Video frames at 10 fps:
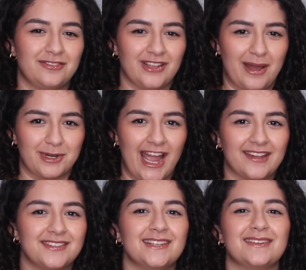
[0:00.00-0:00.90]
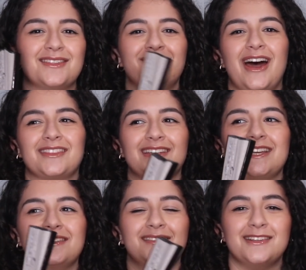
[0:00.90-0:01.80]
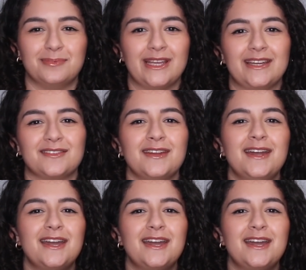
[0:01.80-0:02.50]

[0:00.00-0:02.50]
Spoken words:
flabbergasted is the fact that his siblings